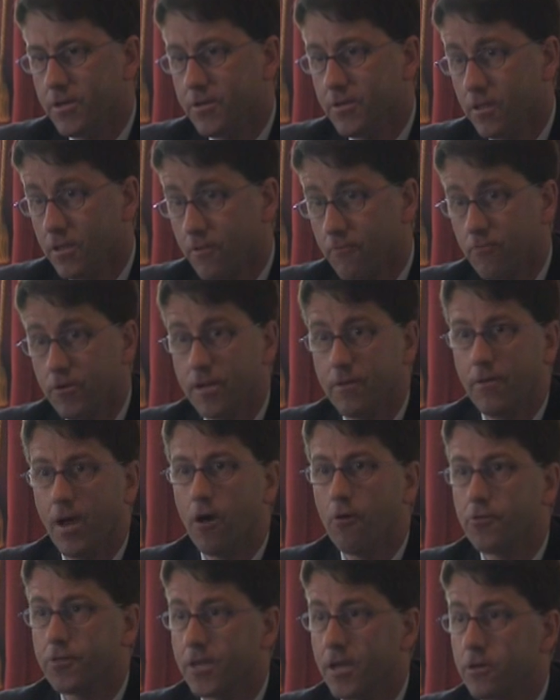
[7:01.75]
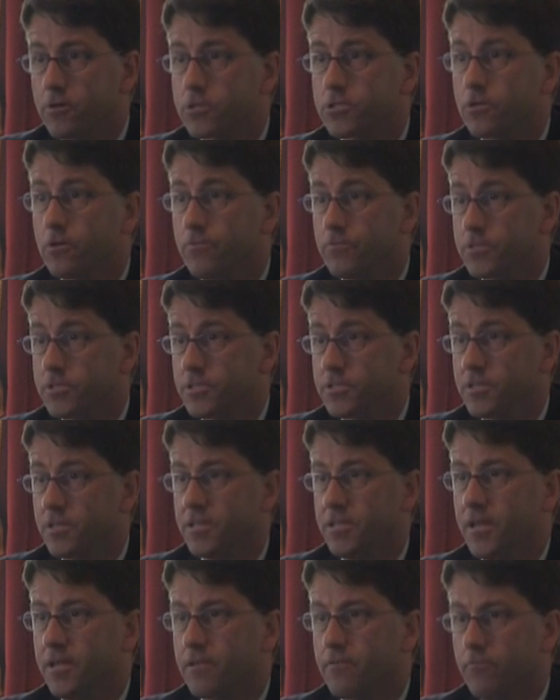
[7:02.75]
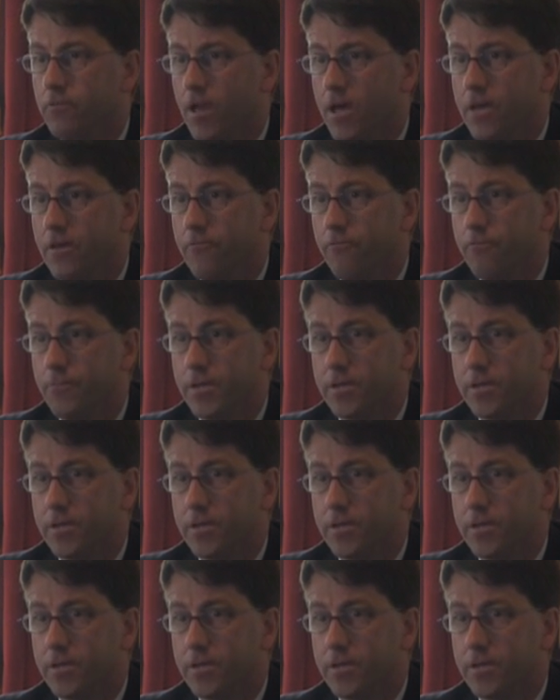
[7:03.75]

the delivery of healthcare services at the end of life,